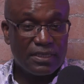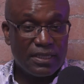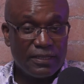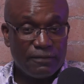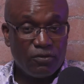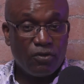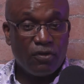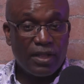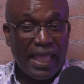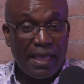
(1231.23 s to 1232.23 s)

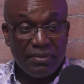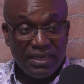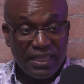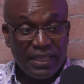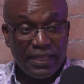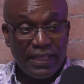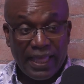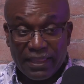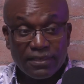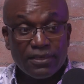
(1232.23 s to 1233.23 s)
how many
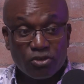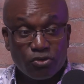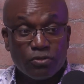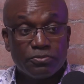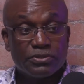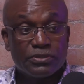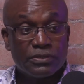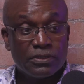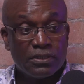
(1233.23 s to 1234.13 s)
ethnic groups